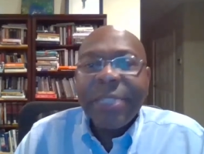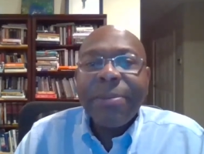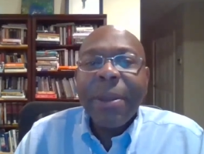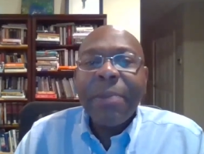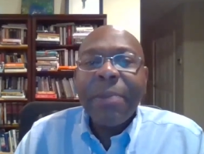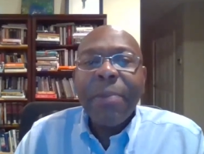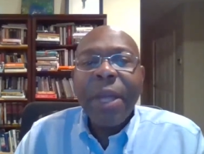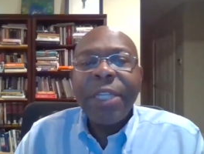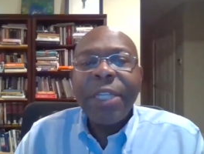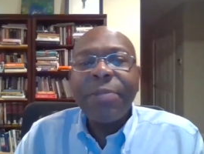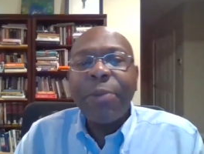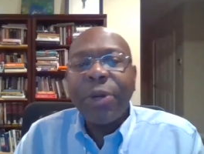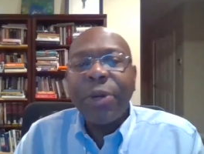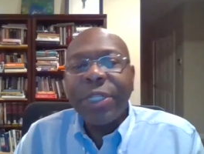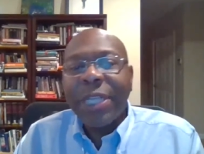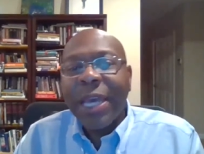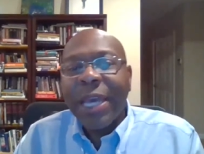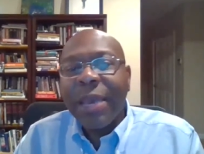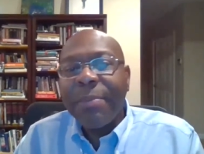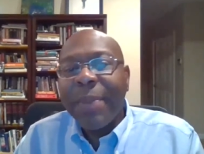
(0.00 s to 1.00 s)
spend much more
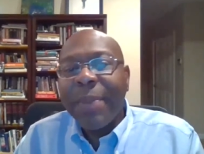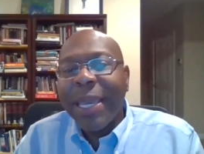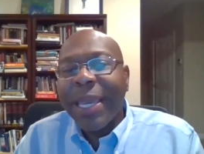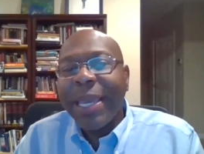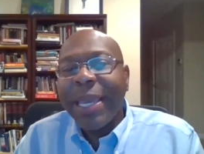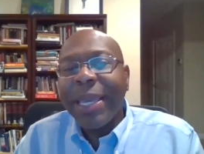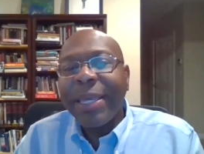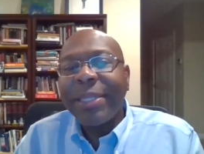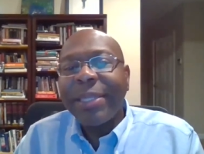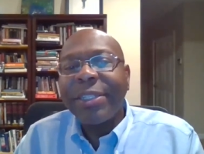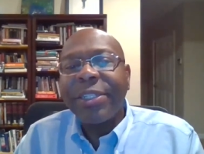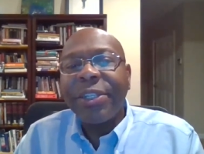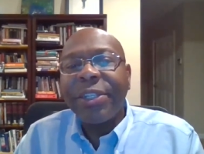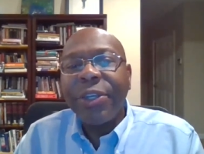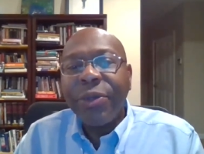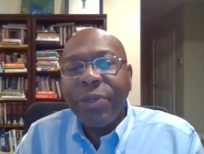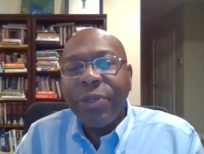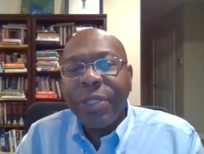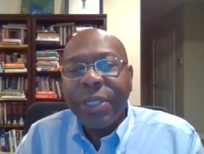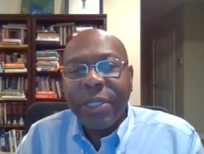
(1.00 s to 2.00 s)
time making
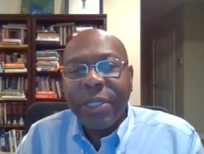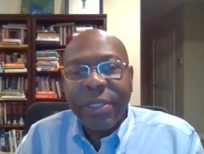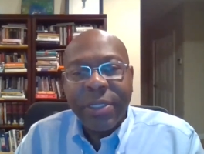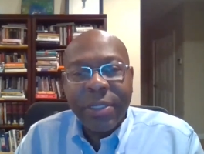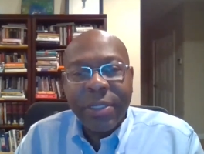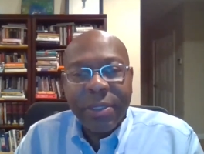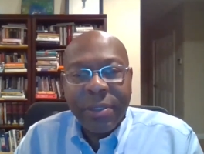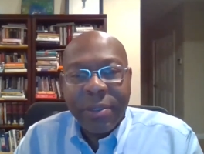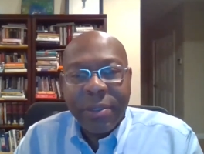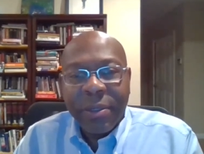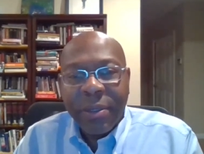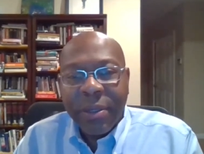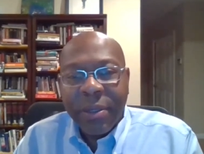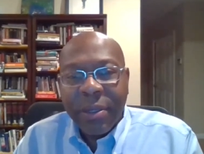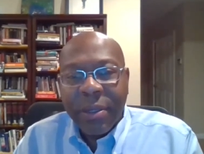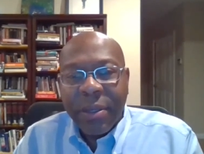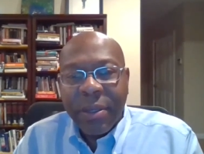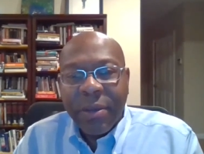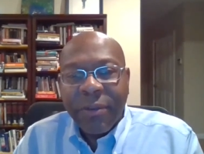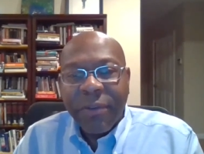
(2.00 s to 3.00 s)
excuses
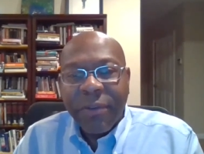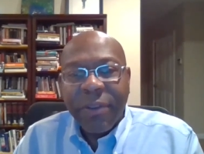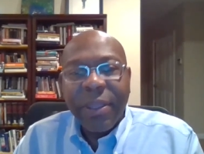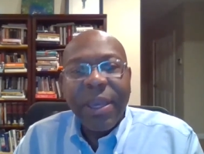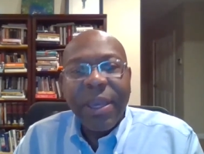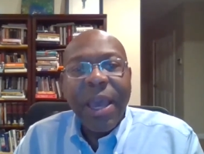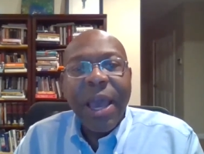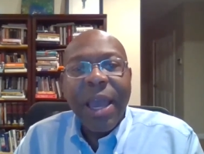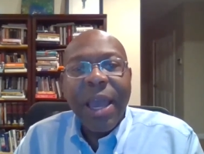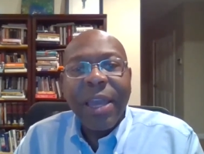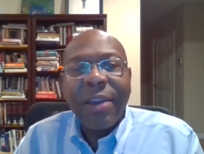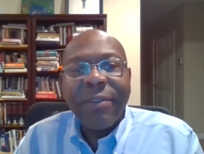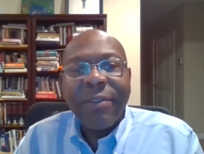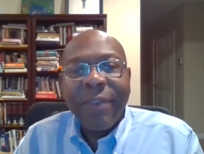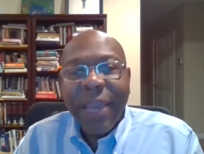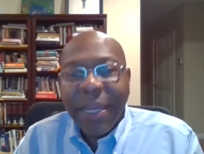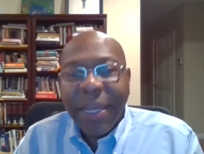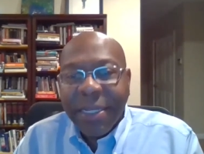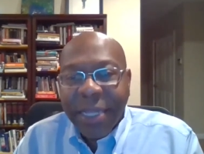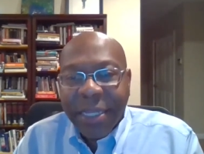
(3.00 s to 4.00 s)
for the kind of
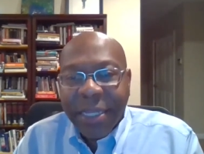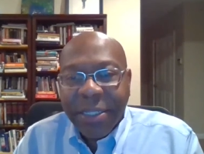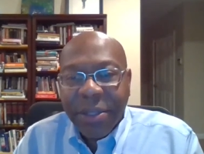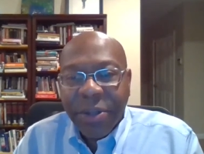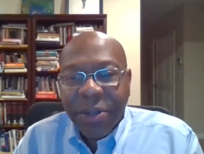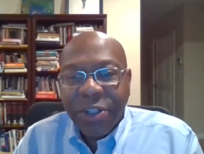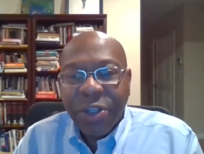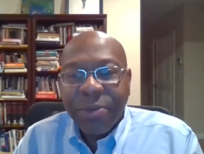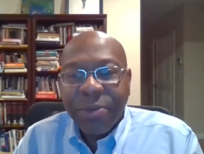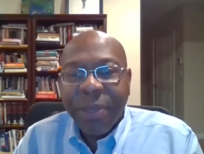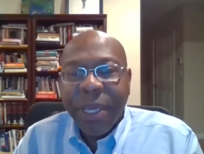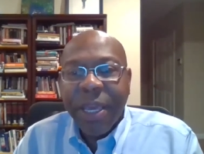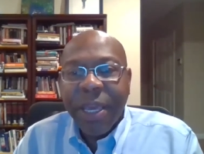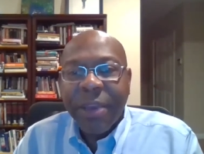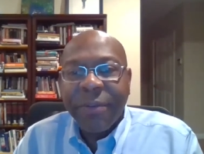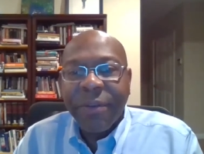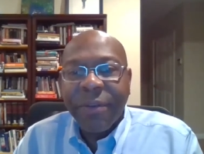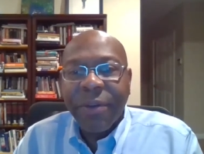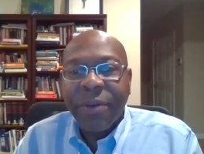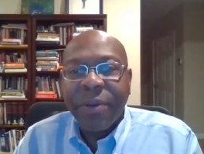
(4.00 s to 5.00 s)
antisocial
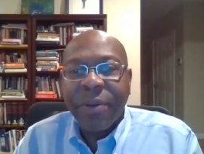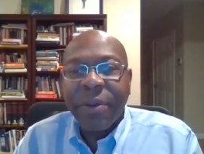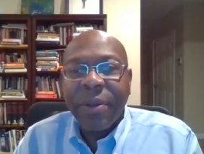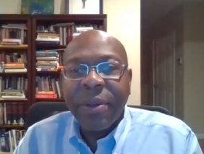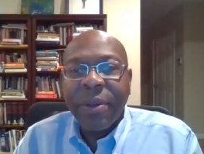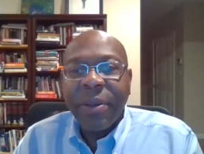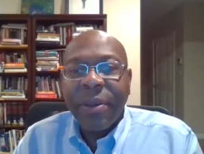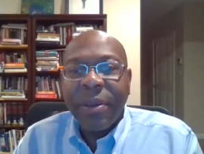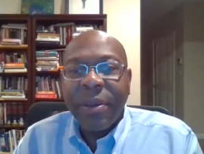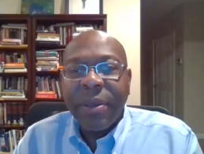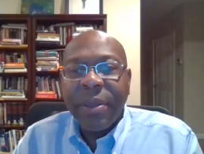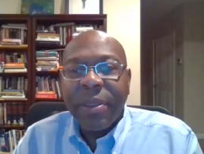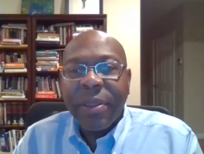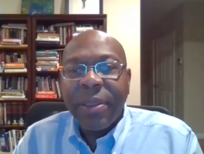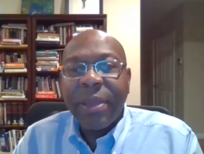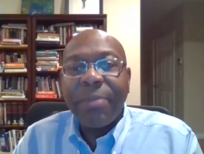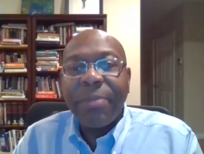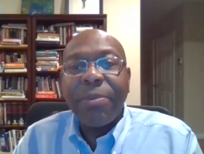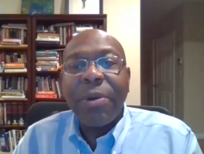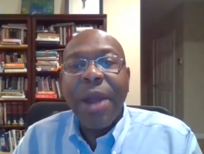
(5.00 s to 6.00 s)
behavior
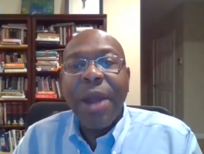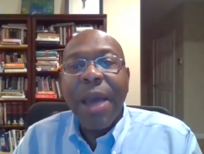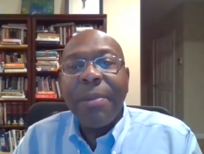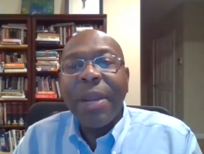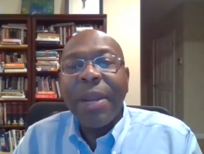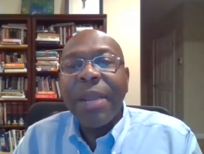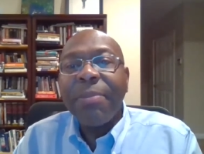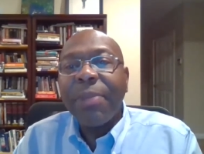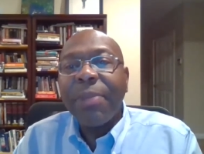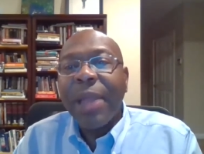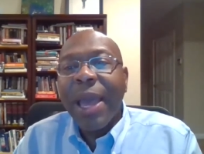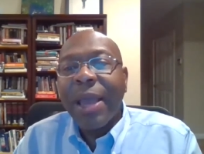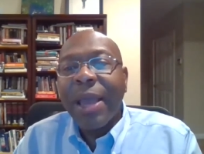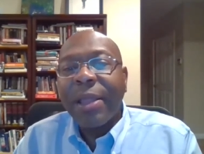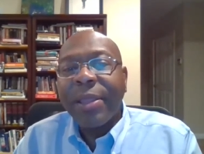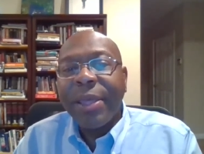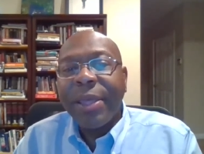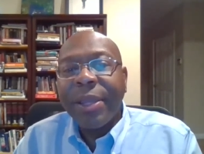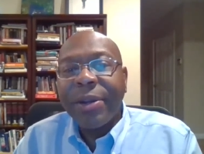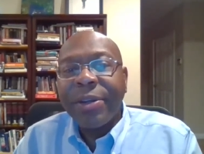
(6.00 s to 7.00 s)
that prominent black
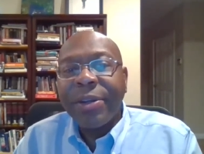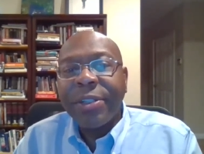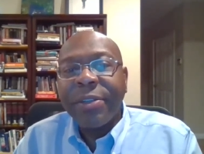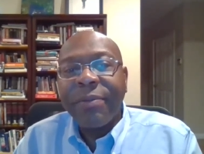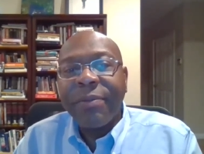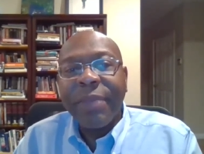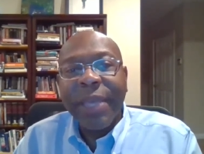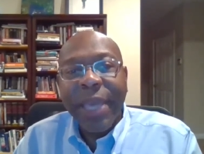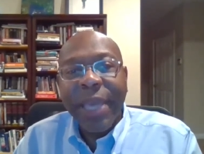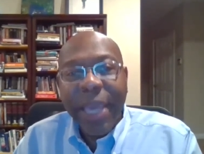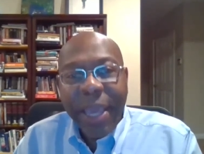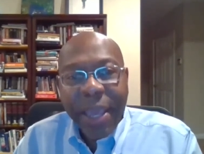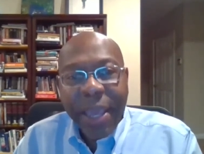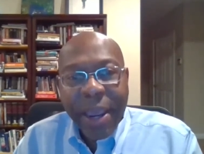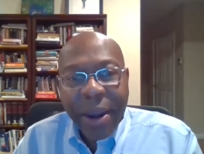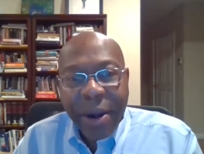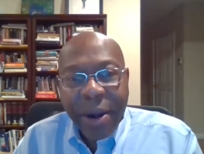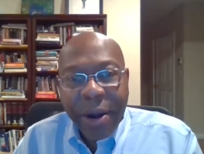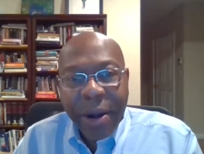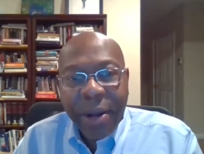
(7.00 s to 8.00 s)
leaders of the King
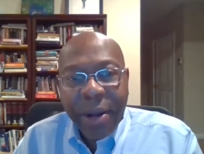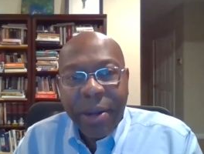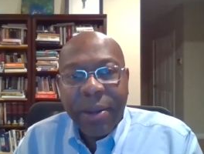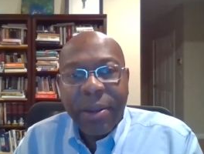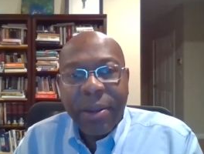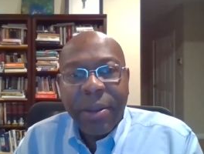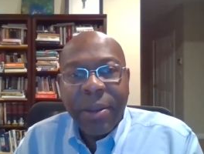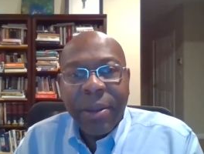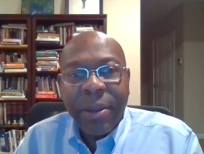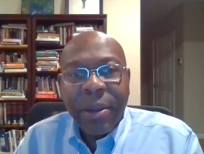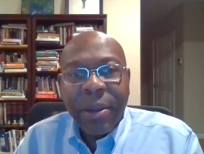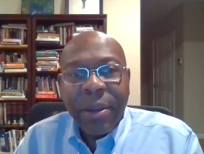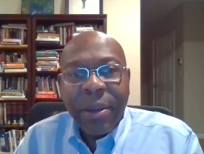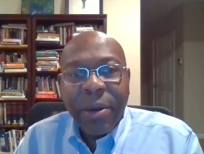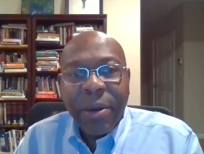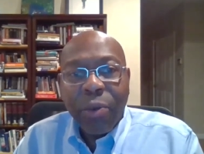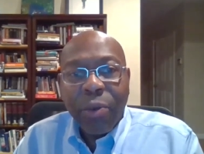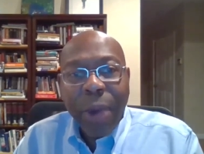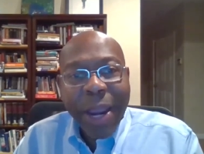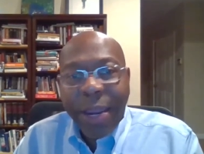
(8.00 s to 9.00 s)
era
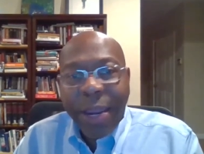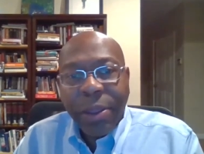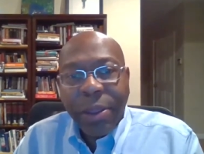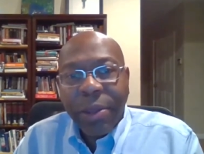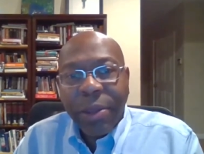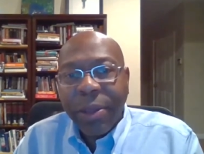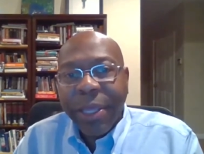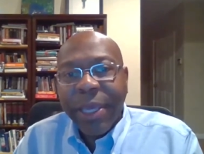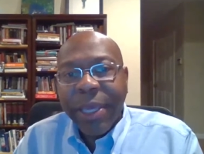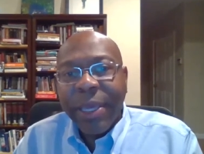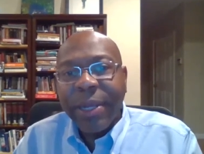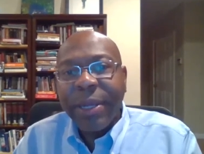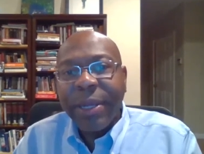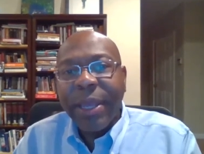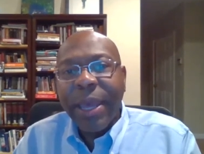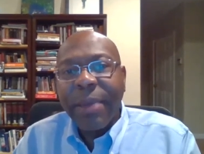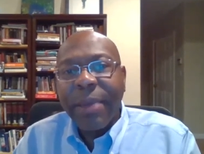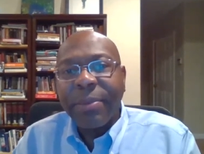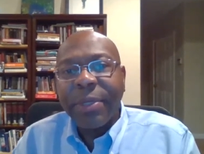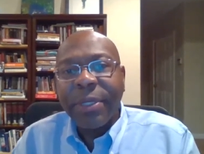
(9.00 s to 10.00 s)
regularly
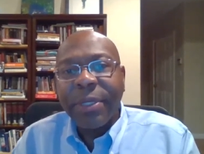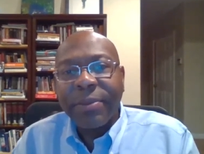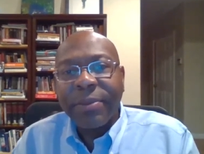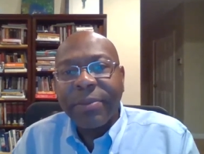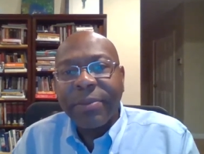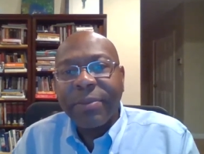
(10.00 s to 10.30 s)
condemned.